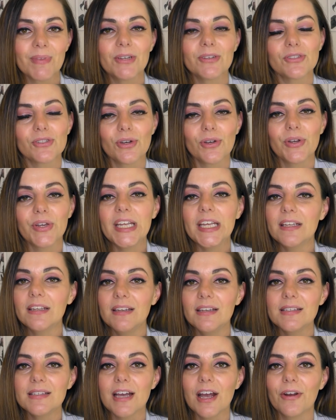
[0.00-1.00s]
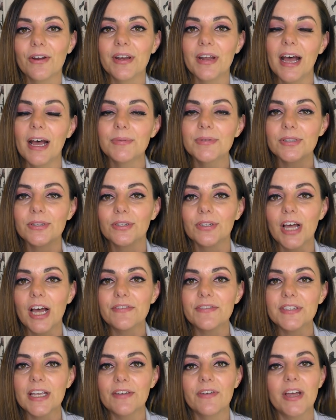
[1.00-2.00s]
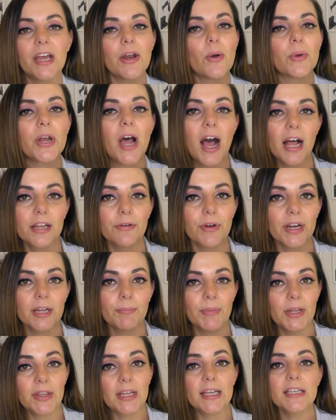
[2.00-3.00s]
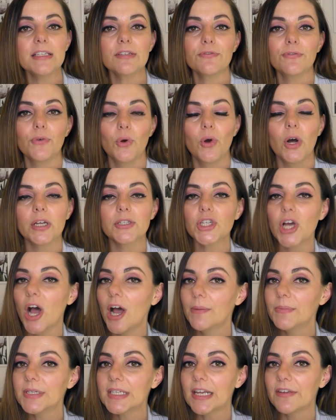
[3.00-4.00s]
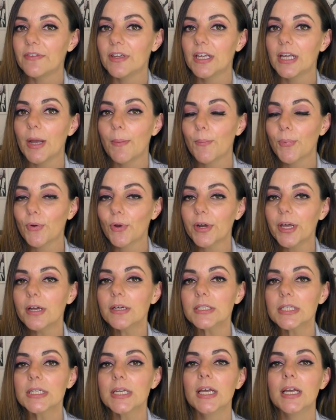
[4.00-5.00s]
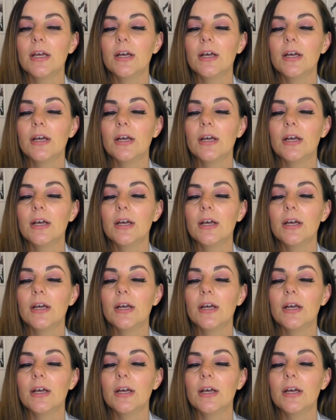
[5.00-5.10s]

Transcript: So Hickies are an absolute lifesaver, and I would highly recommend these for time-saving product